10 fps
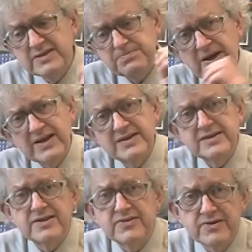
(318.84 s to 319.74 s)
is by
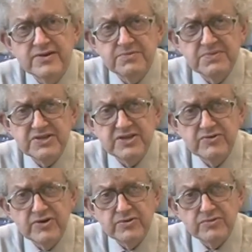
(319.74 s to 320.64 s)
adding a third
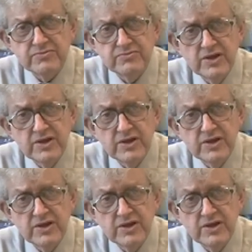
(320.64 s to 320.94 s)
material.